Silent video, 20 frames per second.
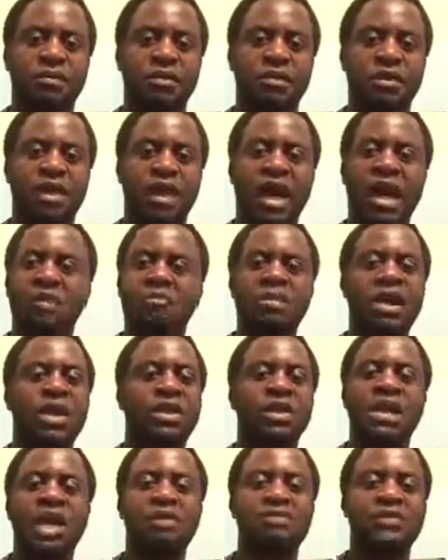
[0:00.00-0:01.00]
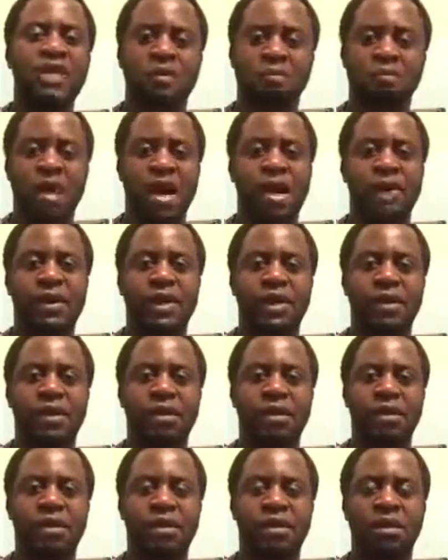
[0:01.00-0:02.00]
I may not have the power,
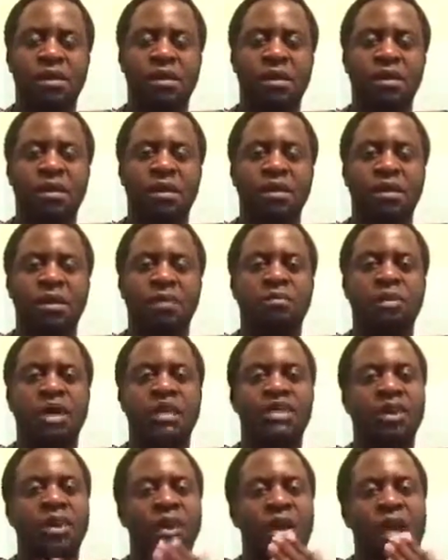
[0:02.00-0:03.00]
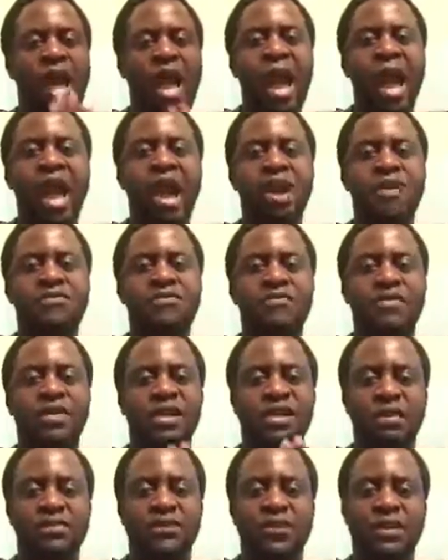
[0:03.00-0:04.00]
but all I have
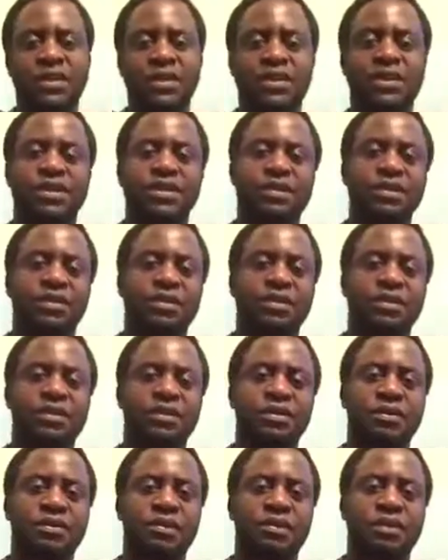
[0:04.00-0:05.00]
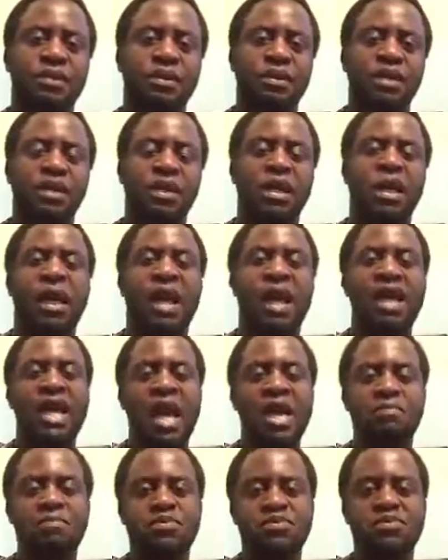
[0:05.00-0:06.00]
is a voice. And I
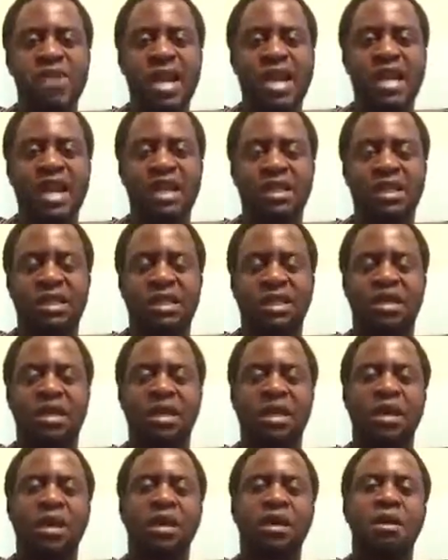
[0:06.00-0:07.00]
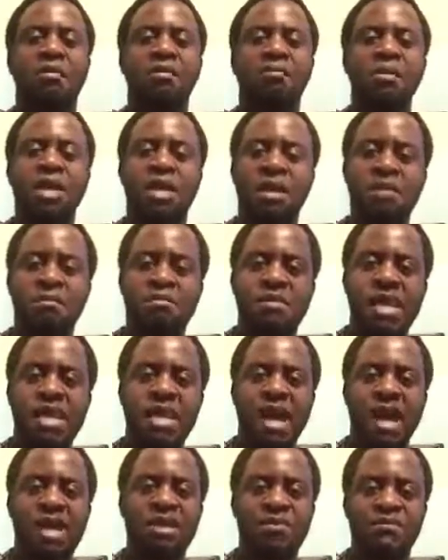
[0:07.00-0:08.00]
pray that may the many
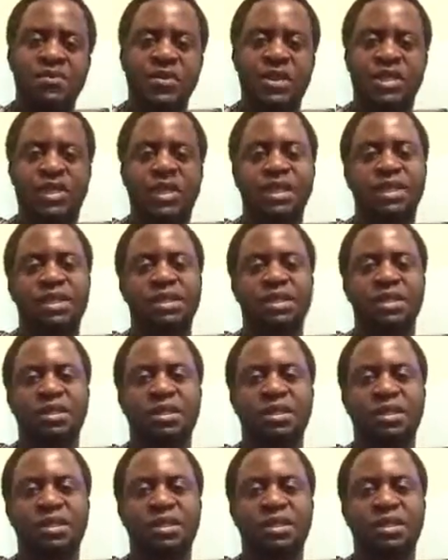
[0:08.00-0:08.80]
other voices